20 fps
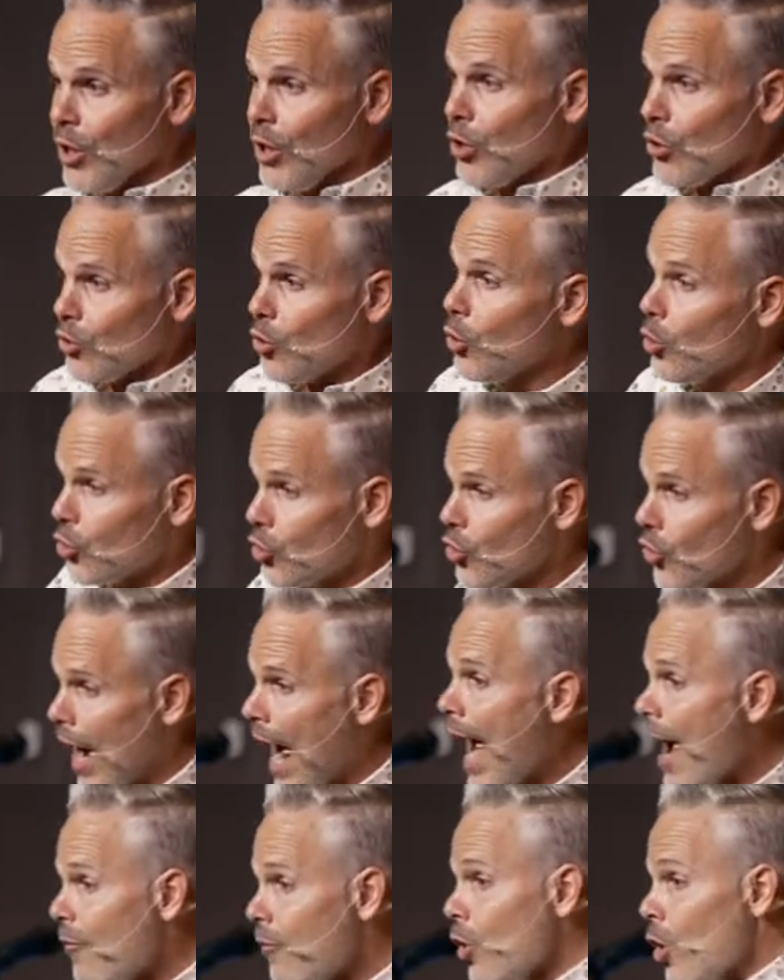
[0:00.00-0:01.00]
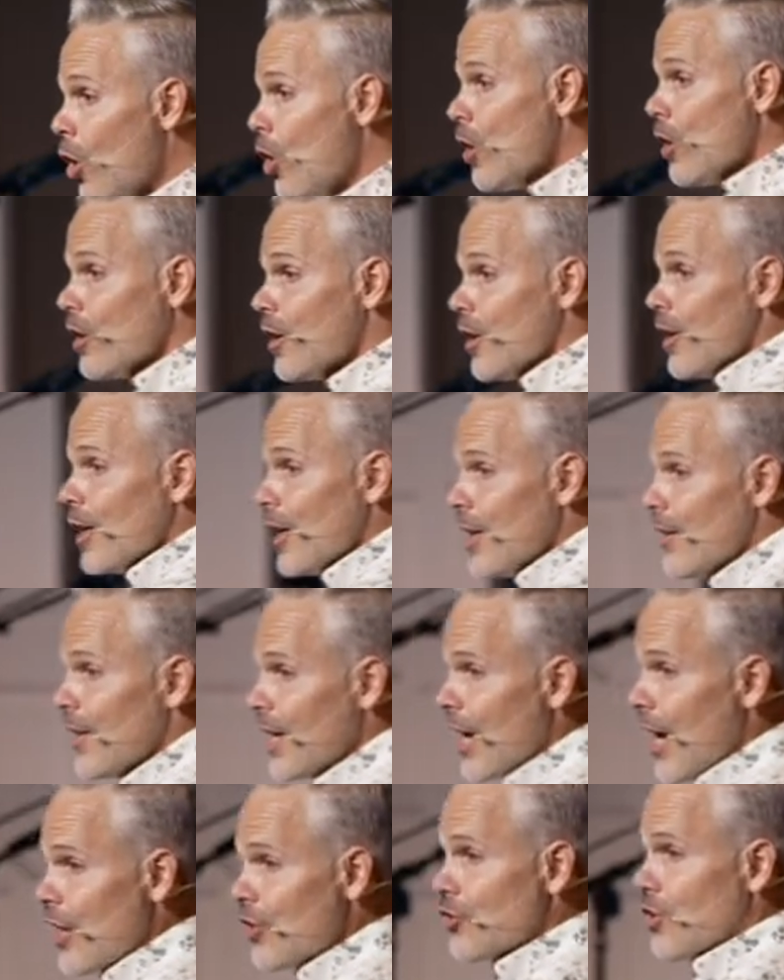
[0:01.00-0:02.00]
to travel in the
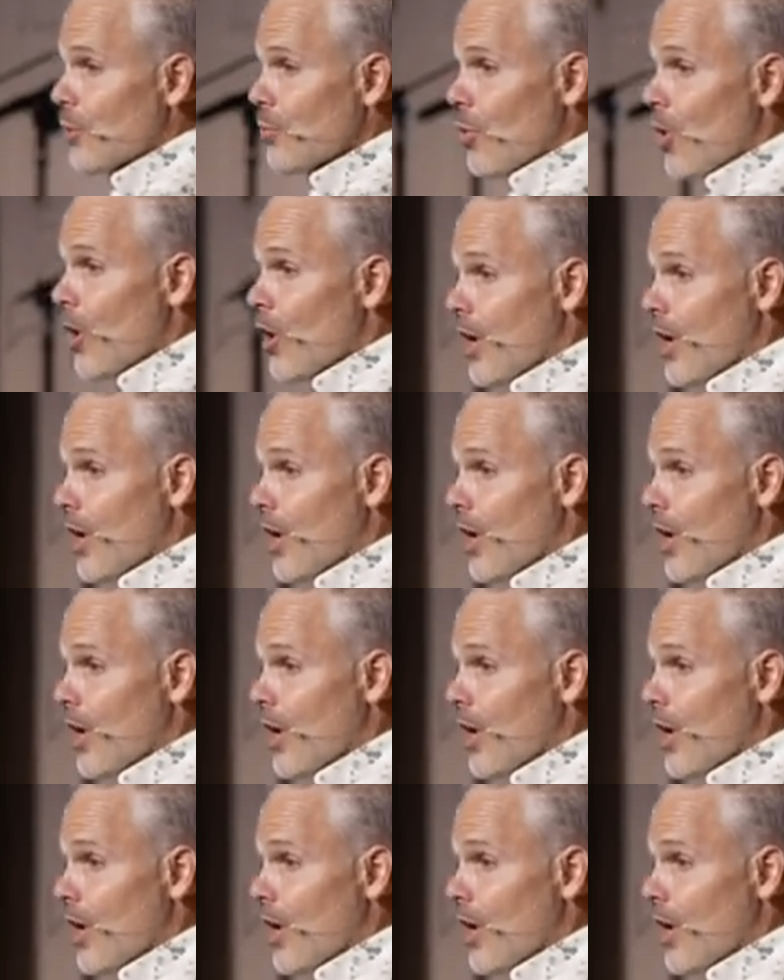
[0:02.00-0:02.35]
ancient world.